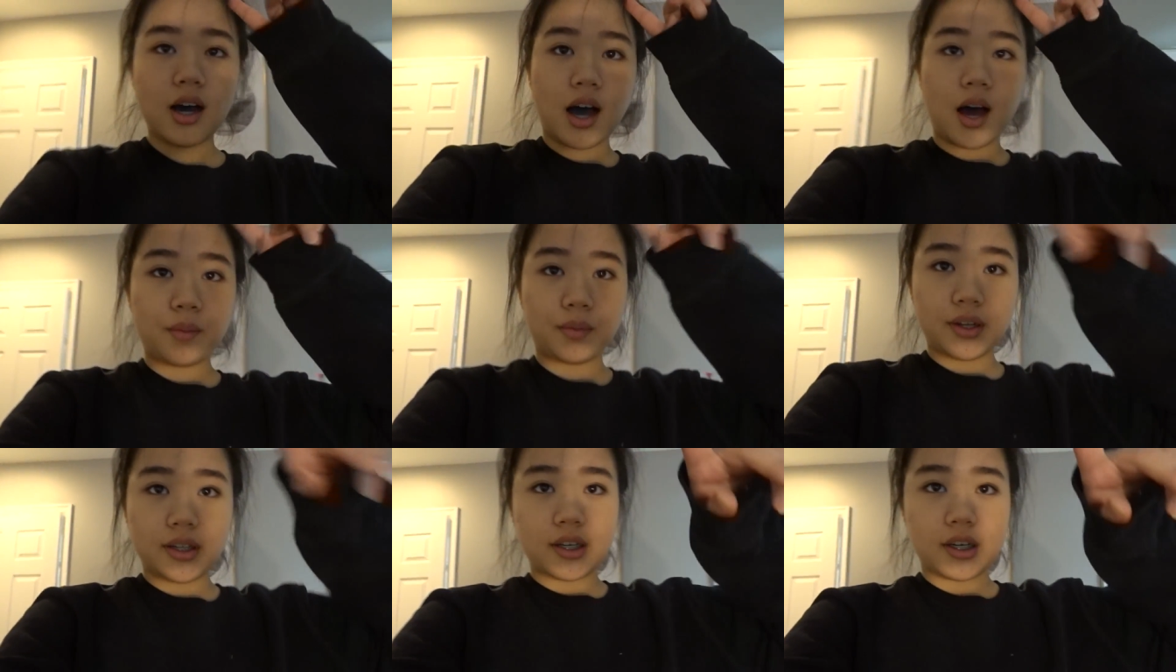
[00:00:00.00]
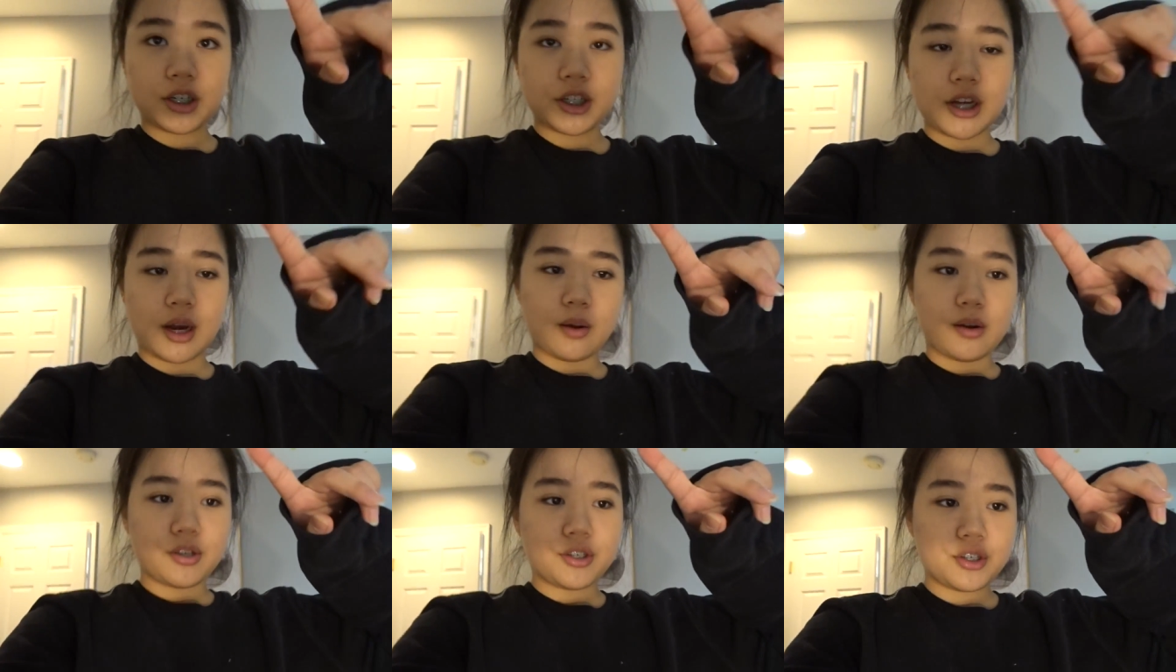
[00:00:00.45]
I'm gonna take a
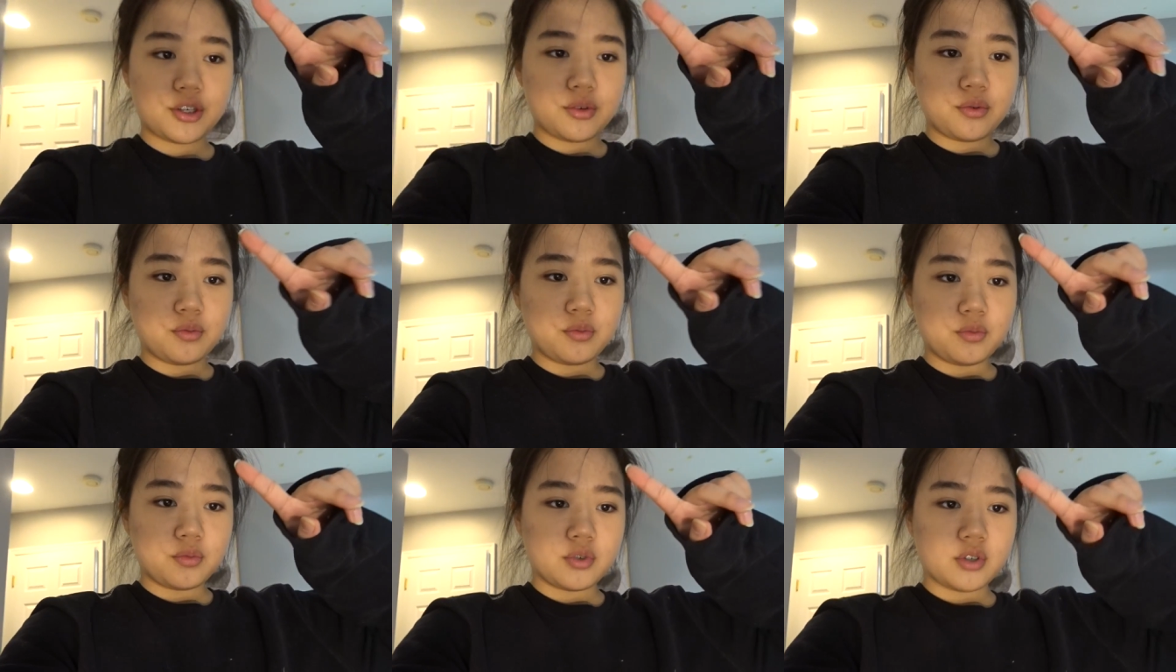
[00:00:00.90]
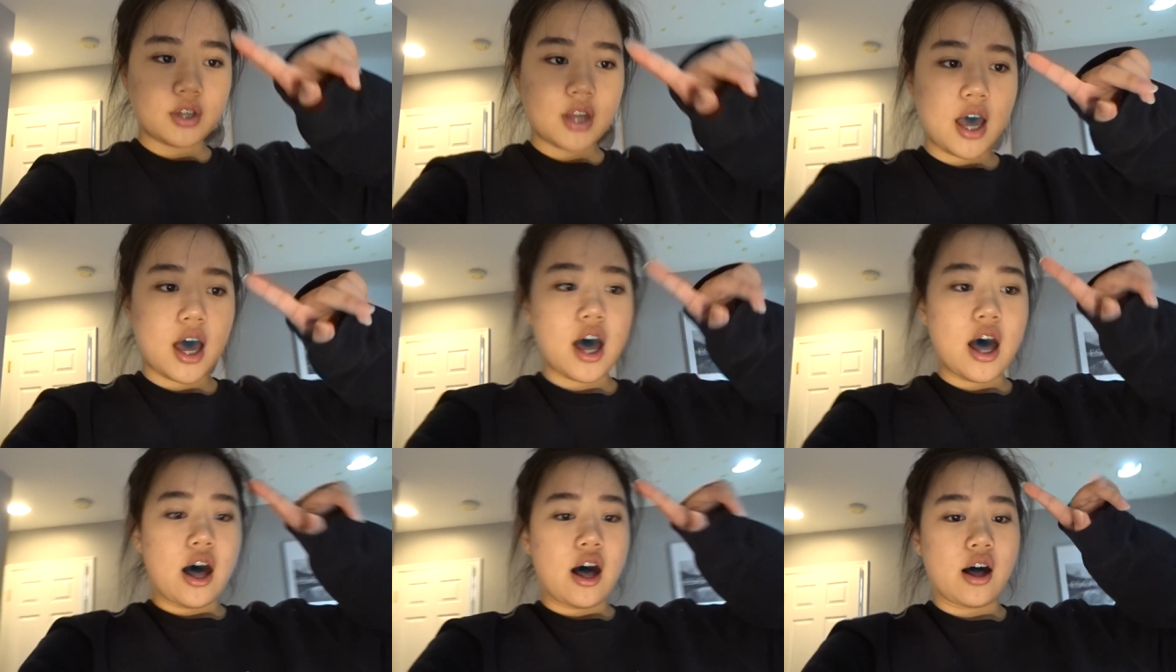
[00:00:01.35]
shower soon.
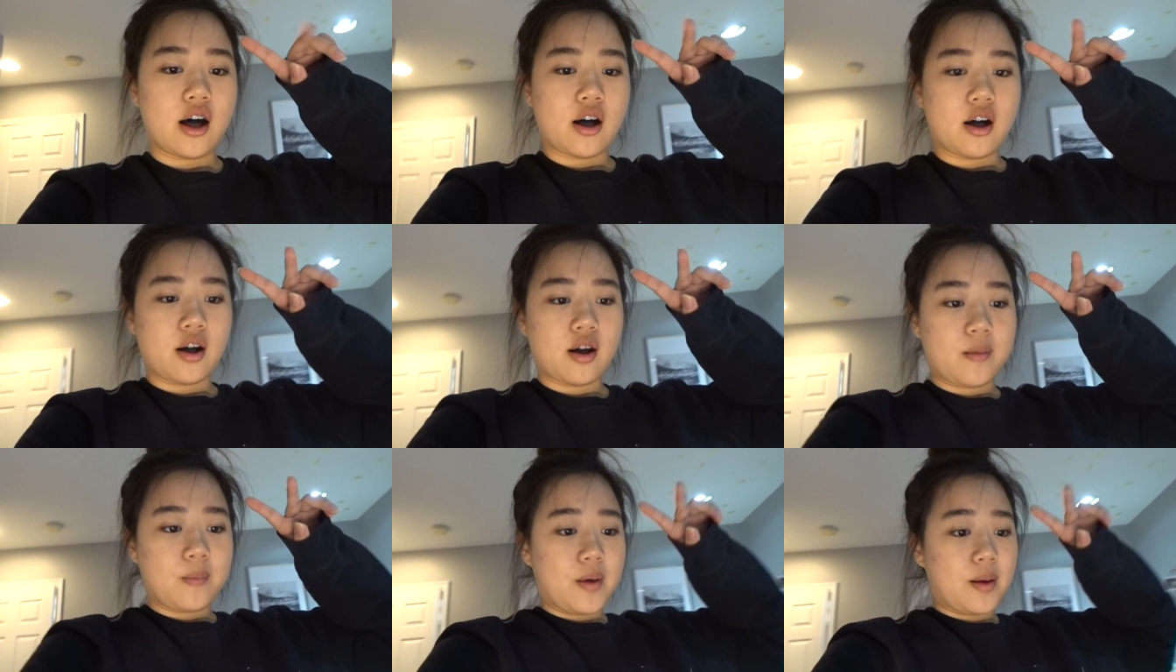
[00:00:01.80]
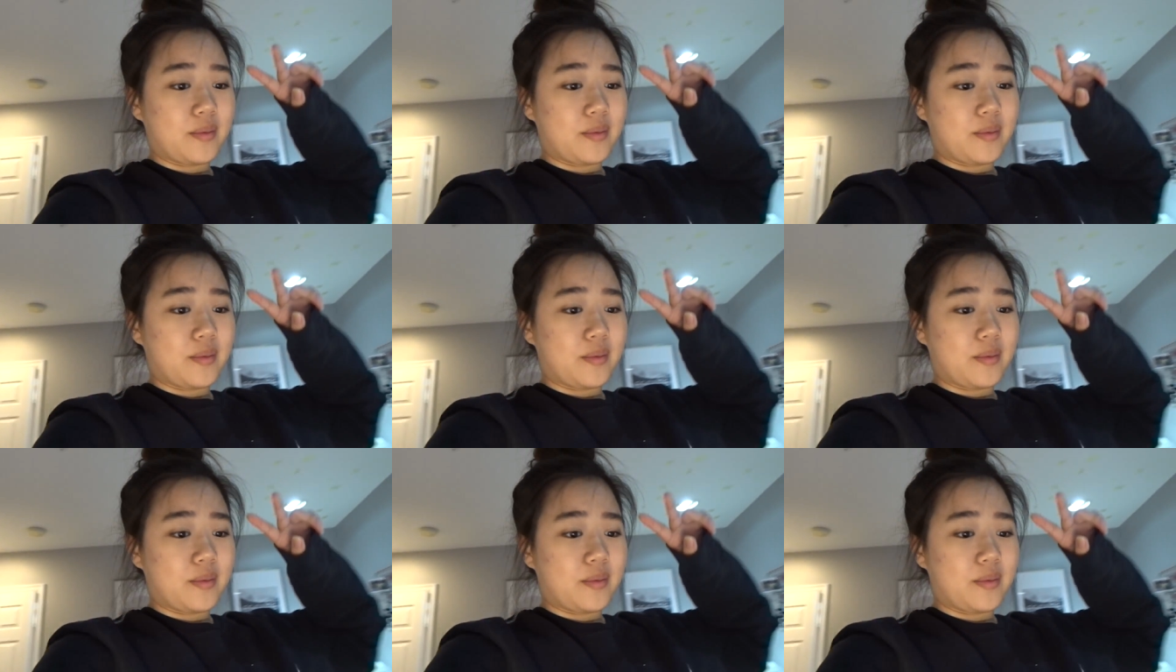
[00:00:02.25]
Um,